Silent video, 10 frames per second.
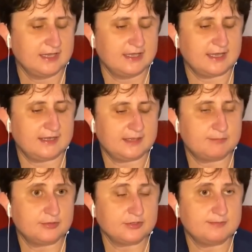And I
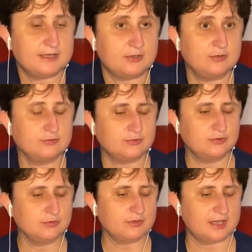brought my own
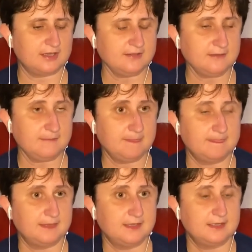glue gun,
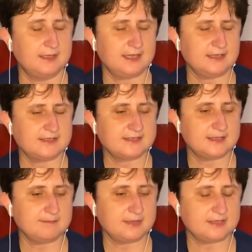and
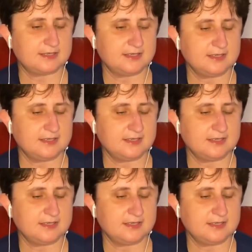somebody